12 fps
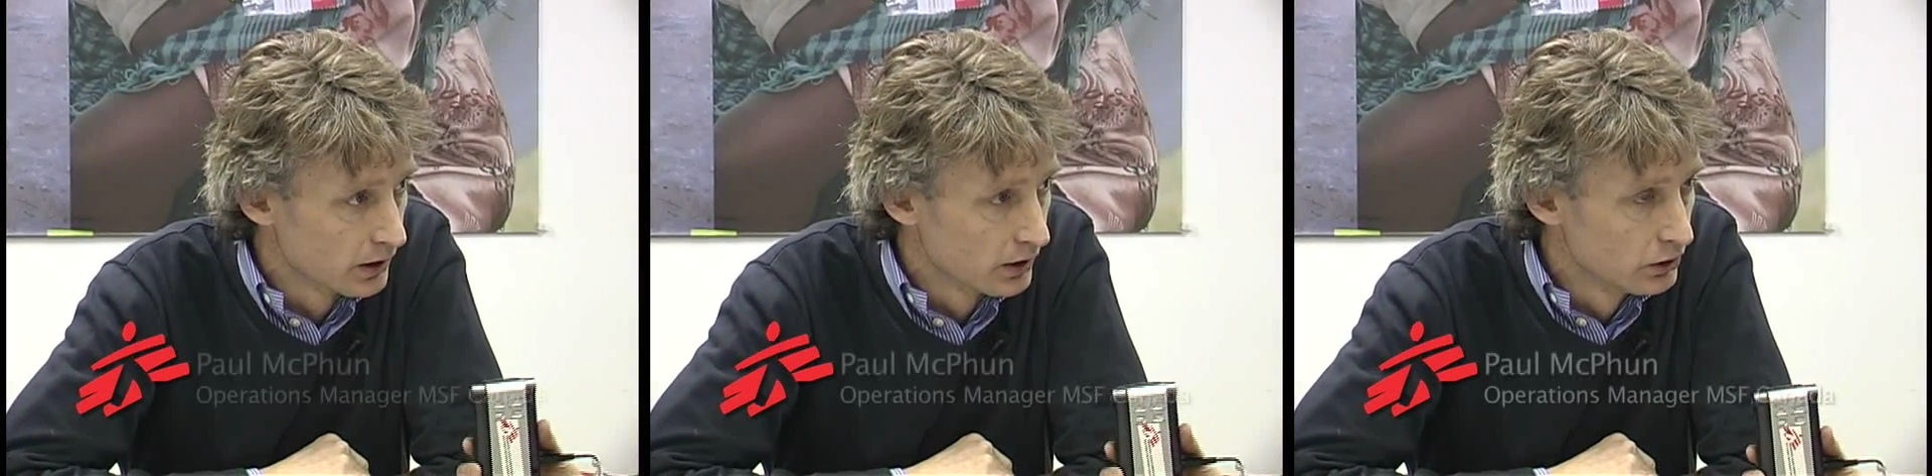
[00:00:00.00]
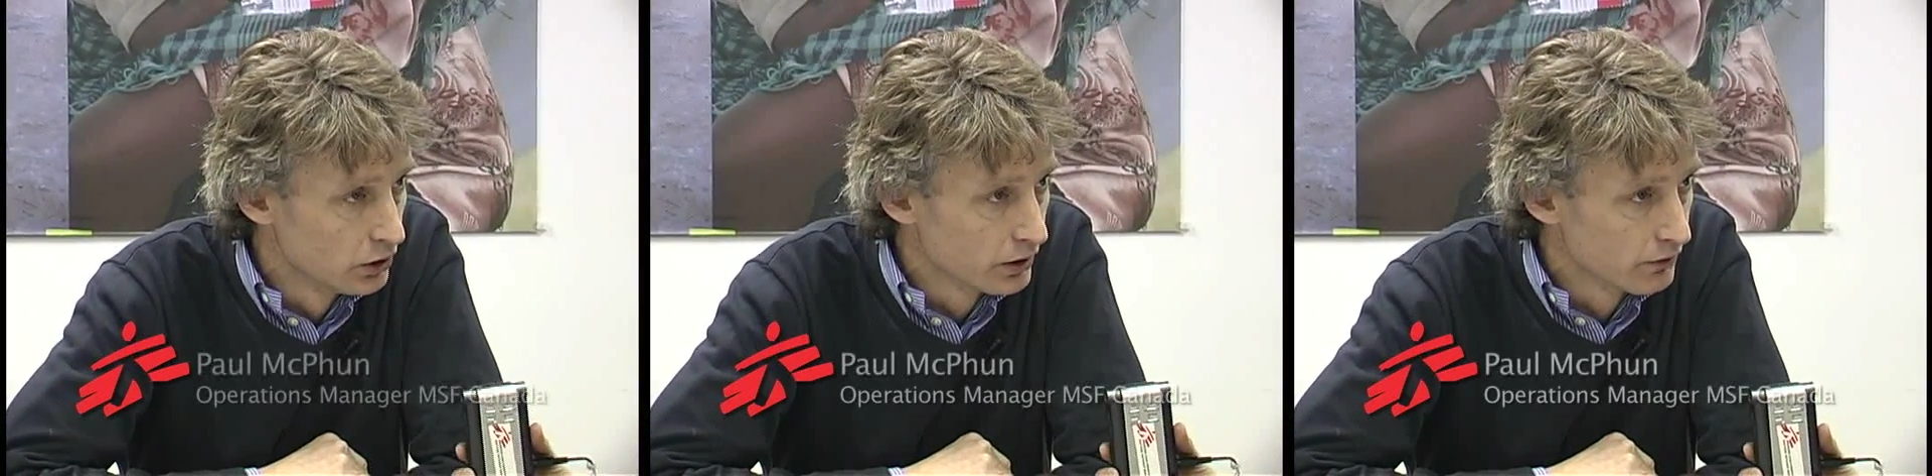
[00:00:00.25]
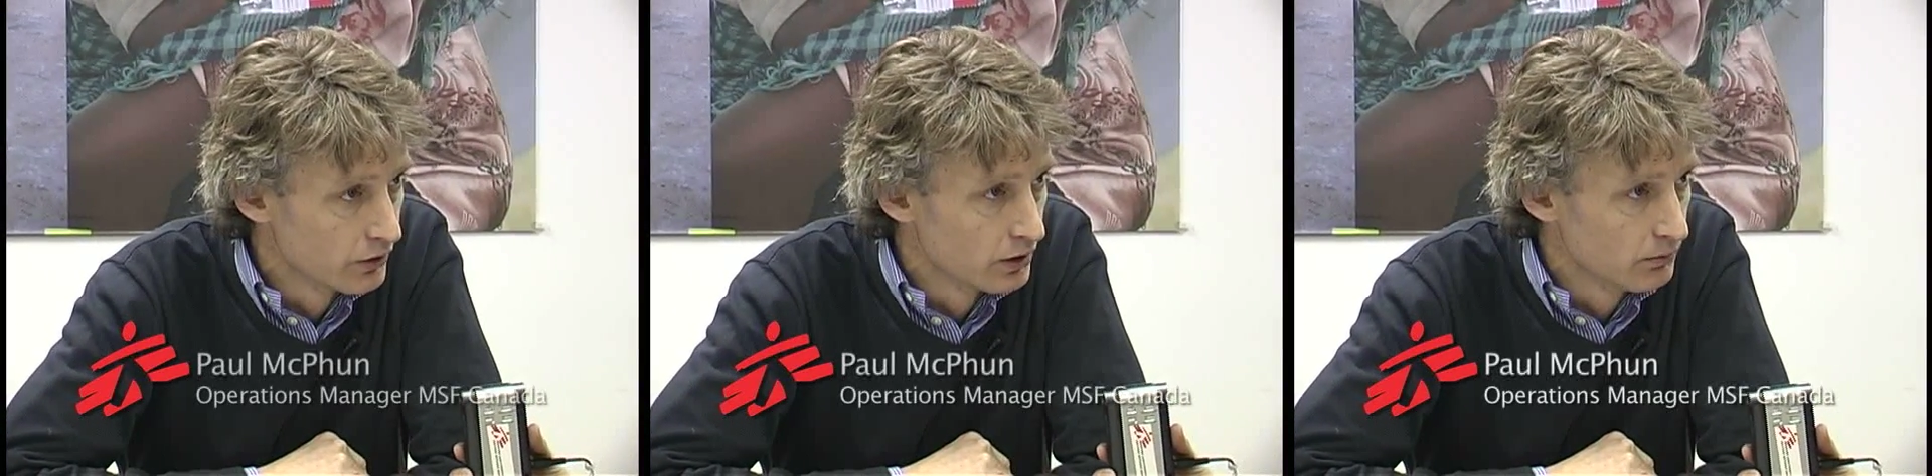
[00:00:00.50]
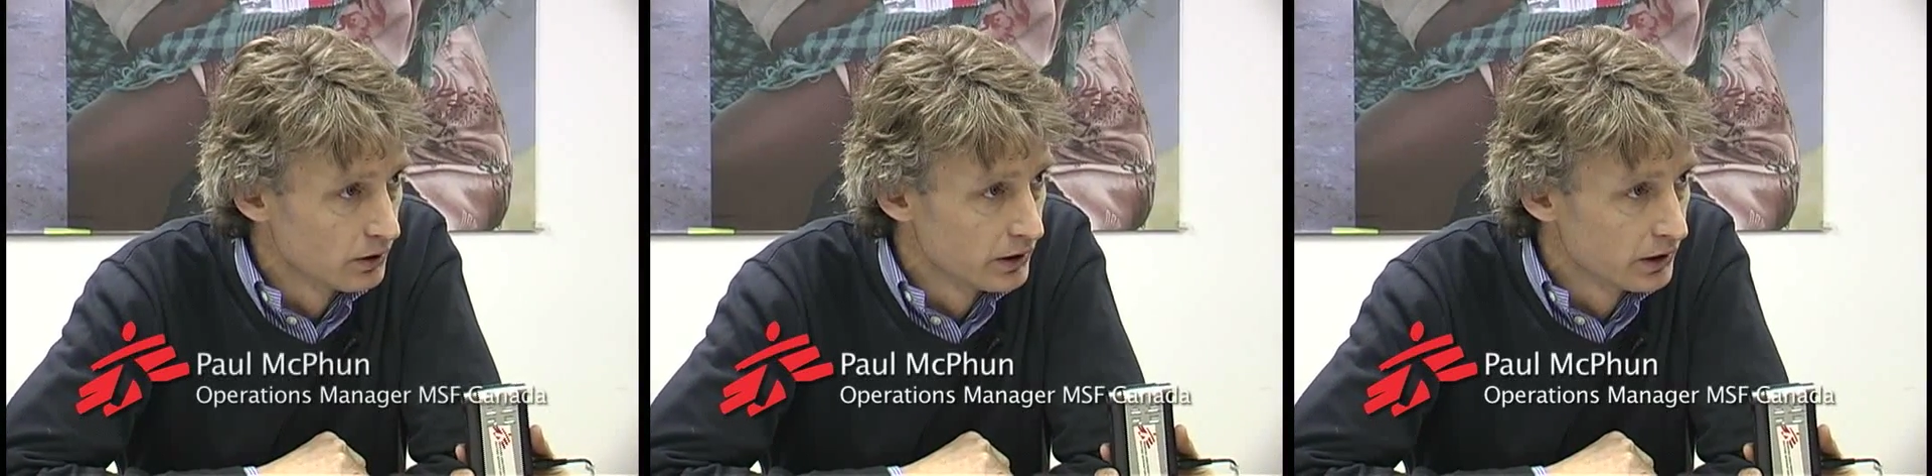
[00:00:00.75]
and none of
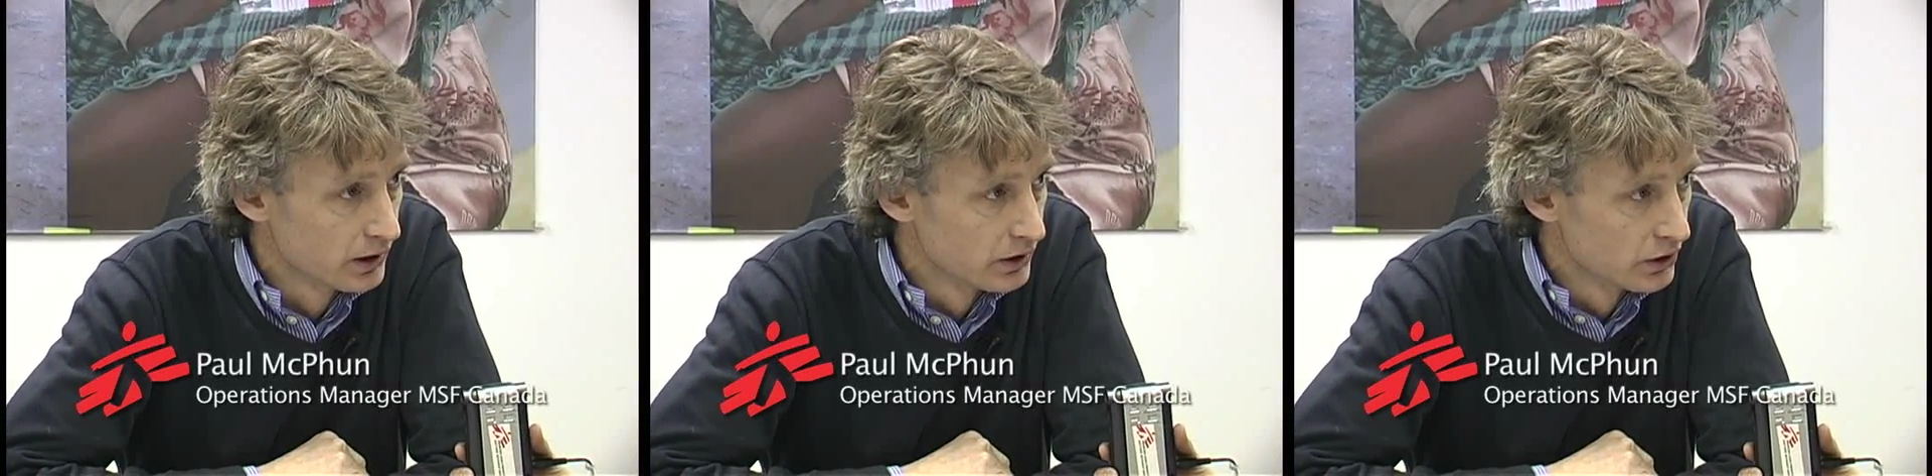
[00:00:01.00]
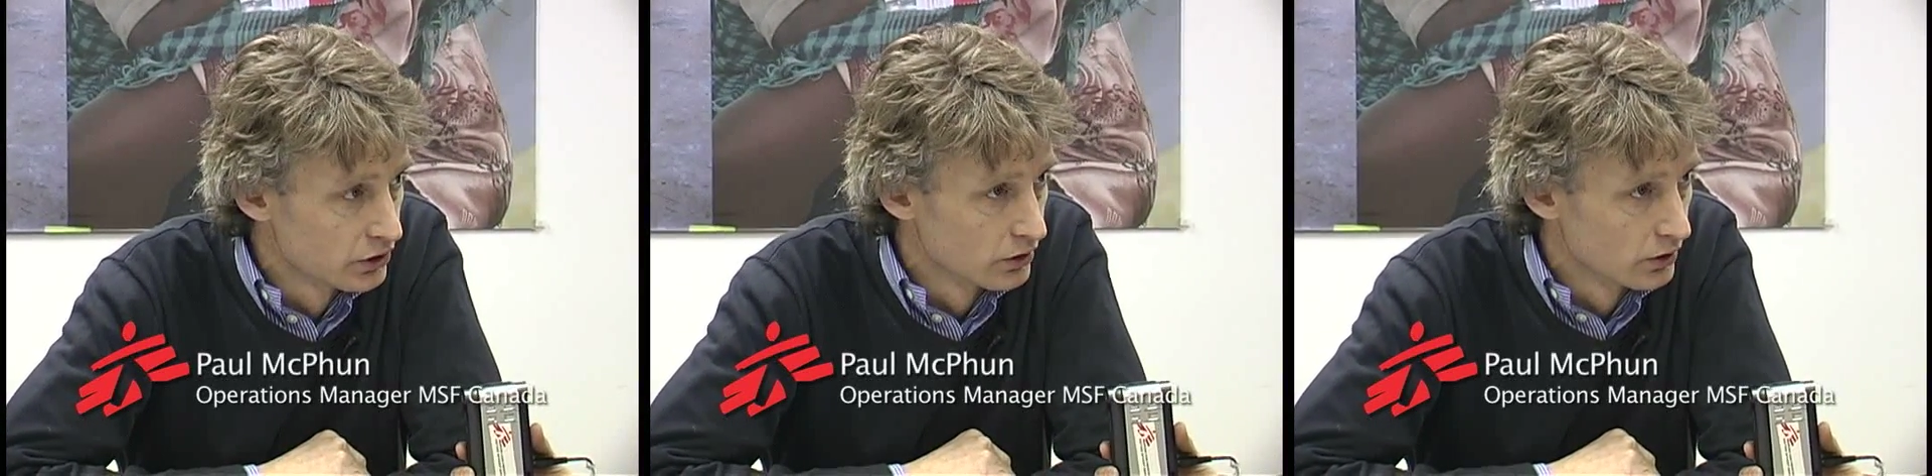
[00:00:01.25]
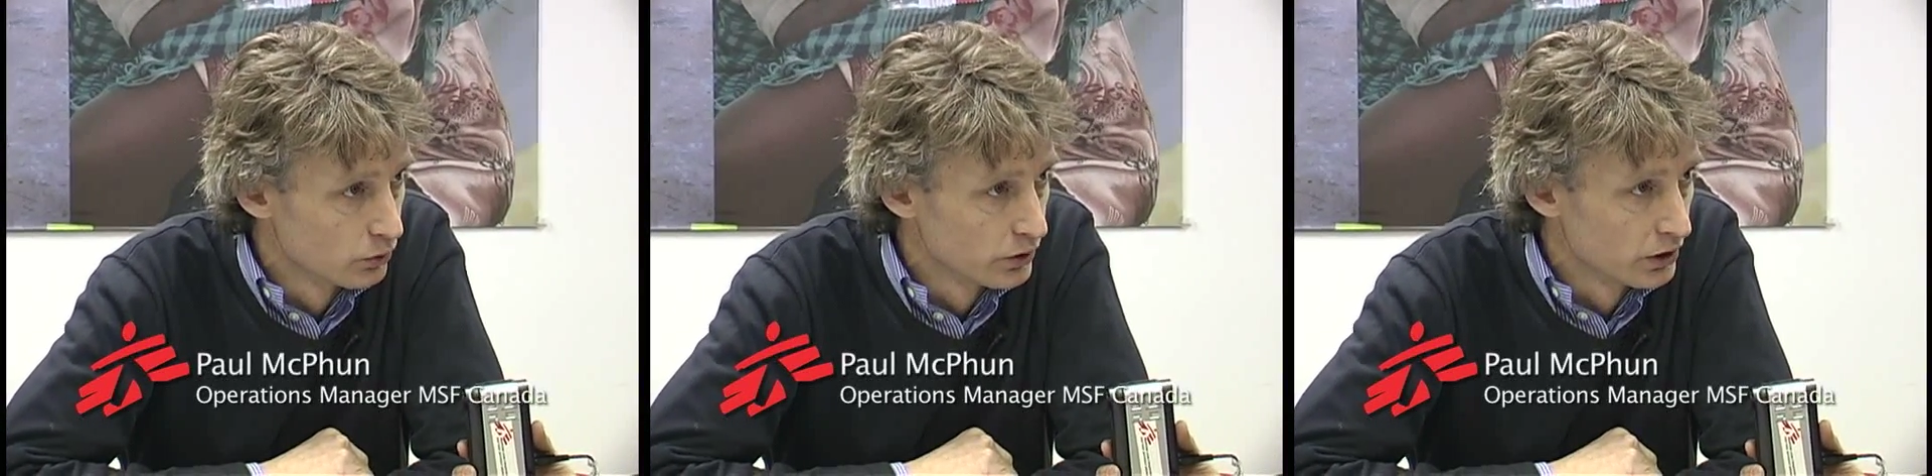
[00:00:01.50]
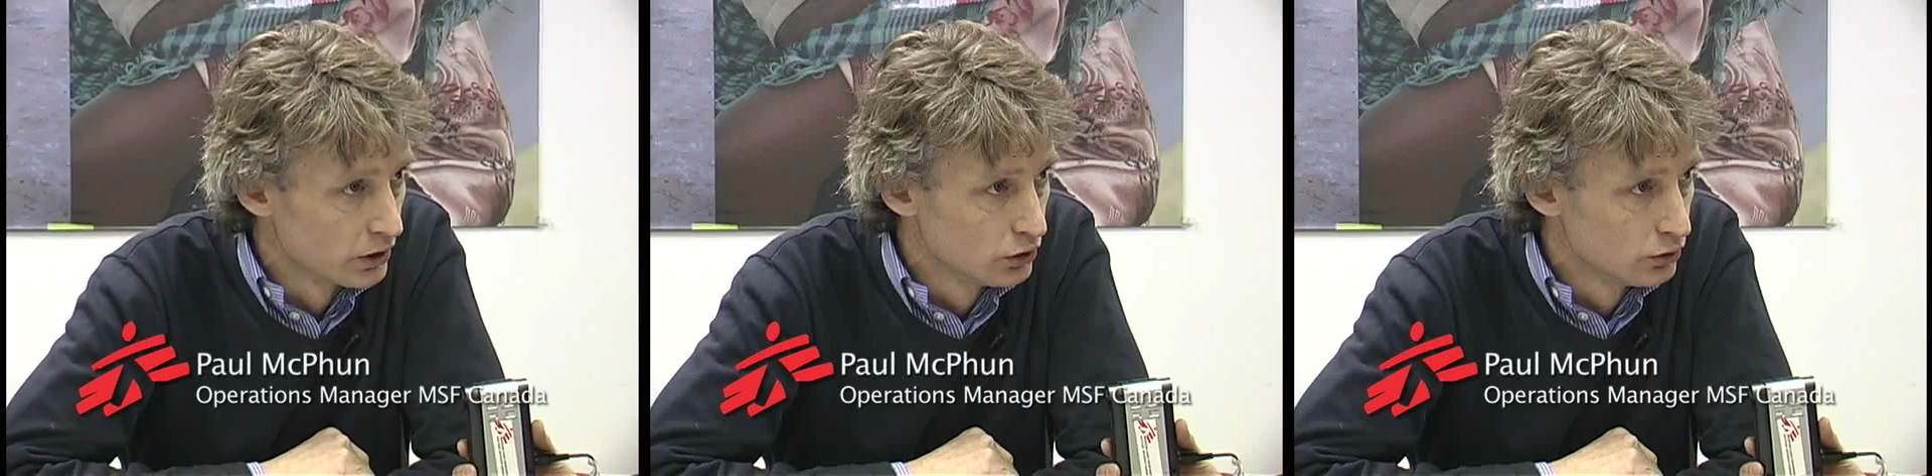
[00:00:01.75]
them are in a condition that we
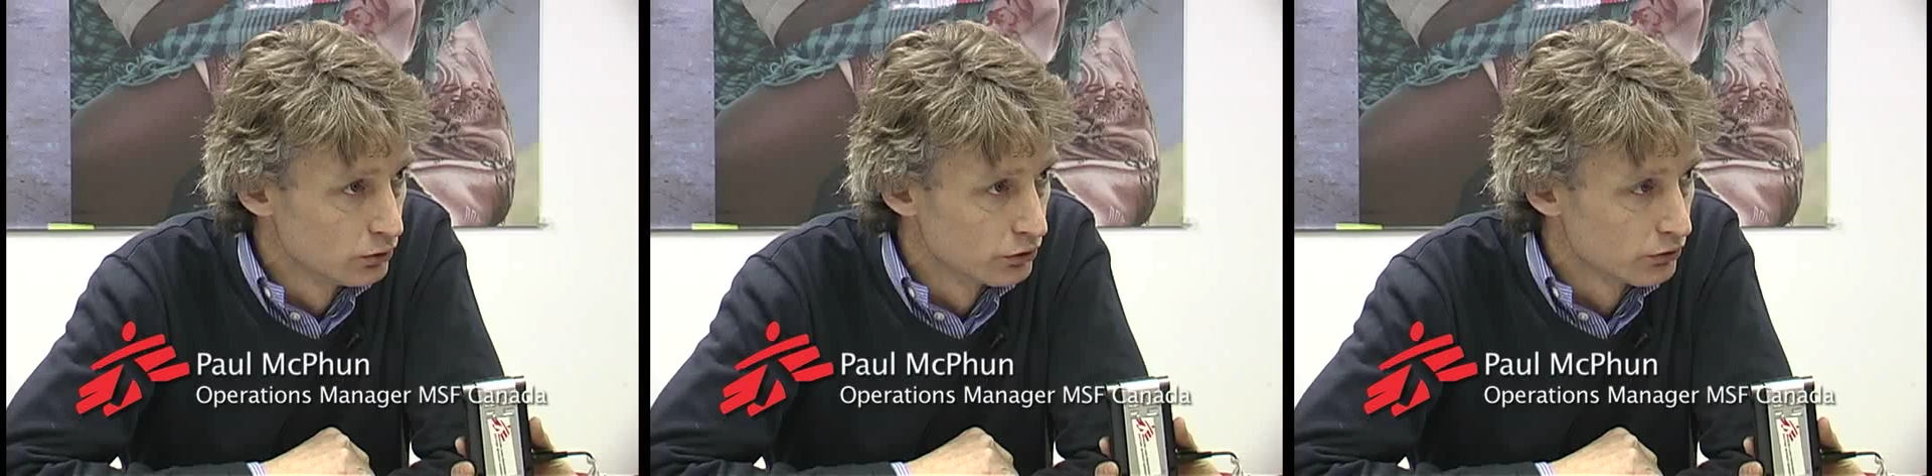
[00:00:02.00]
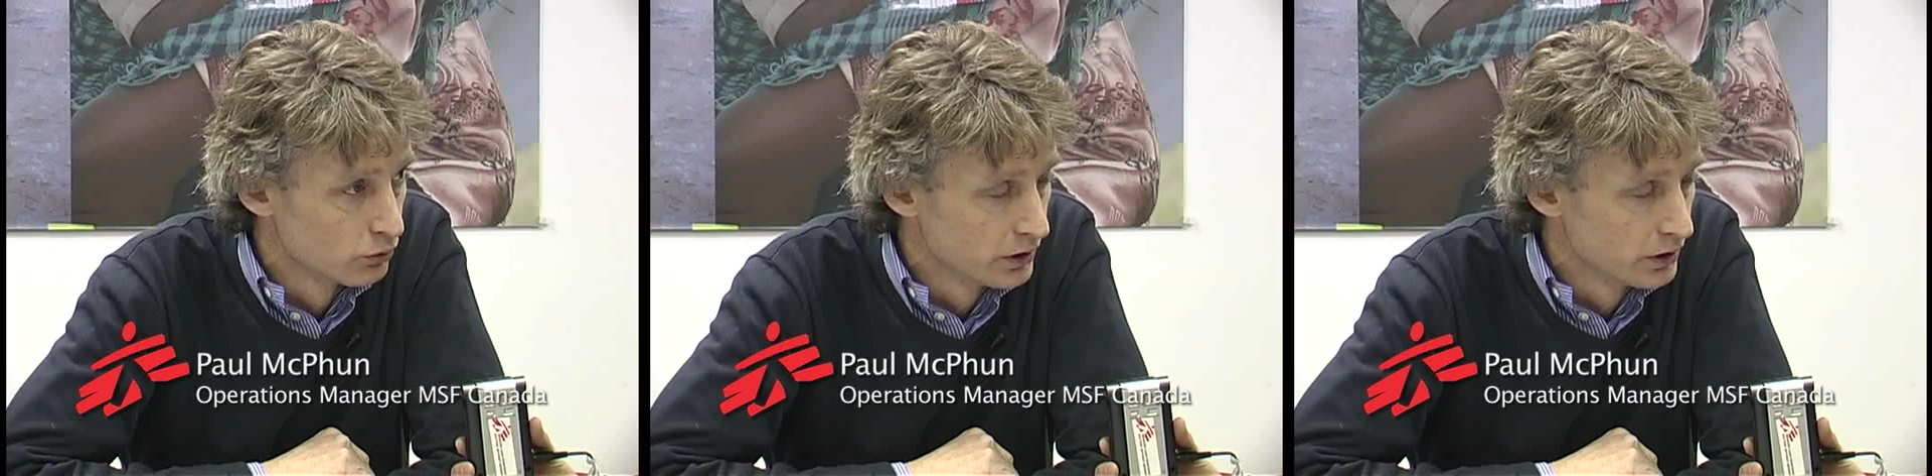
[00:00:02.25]
can use.